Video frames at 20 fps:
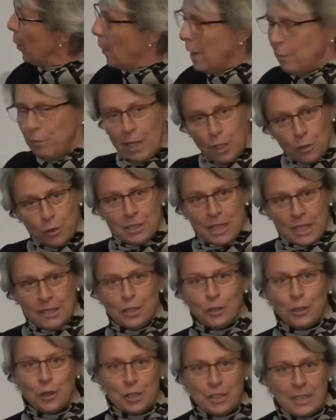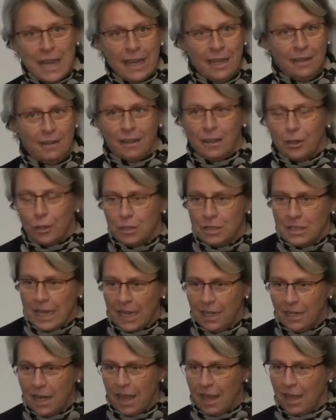When we looked at the
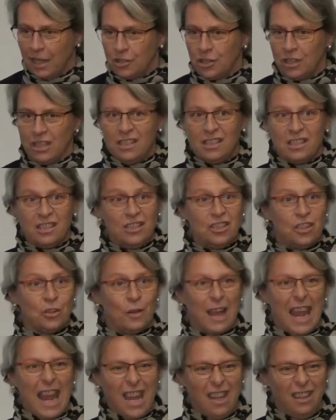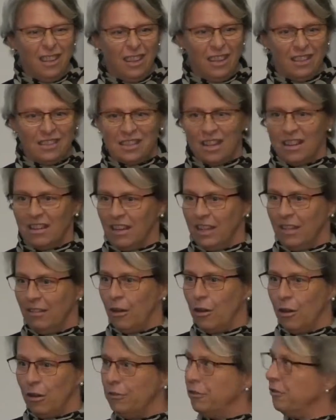container actually didn't show any sign
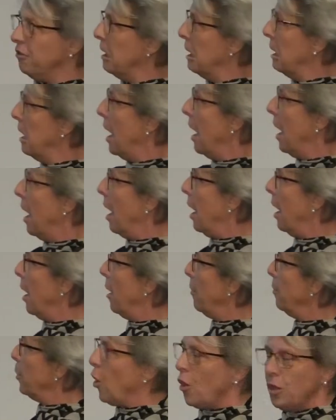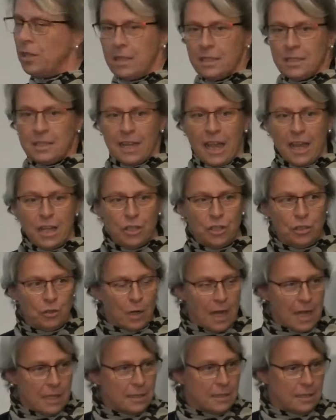of condensation
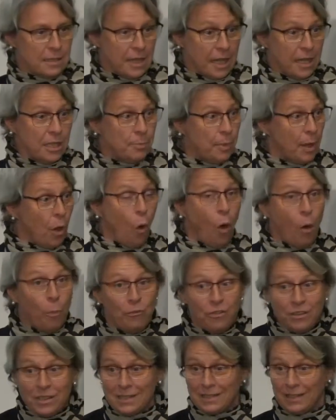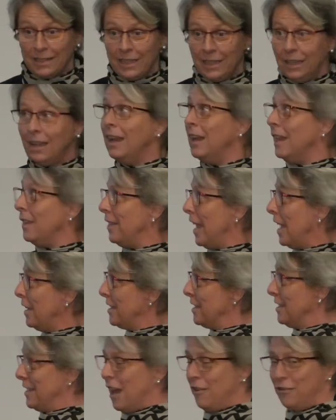or other things, but obviously that
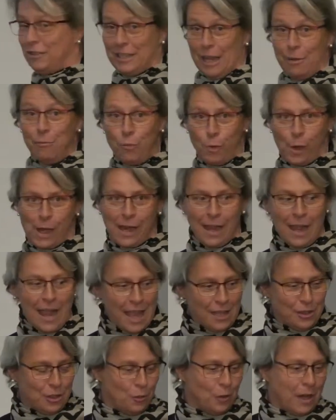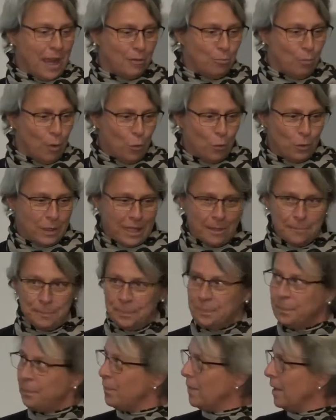stuff somewhere had to get moldy.
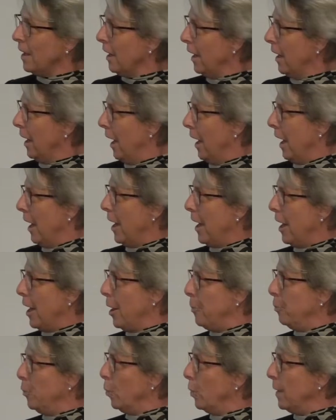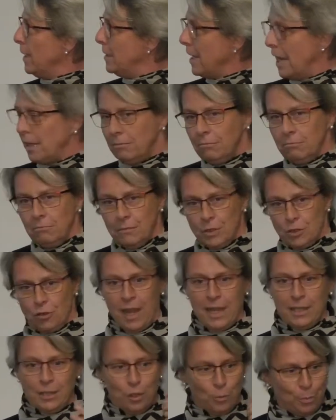We then
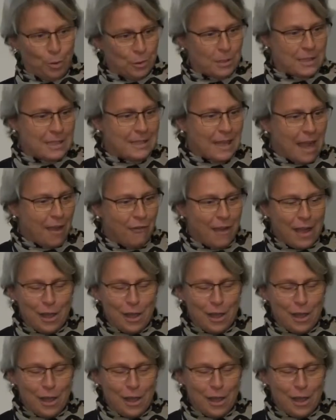tried to pull stuff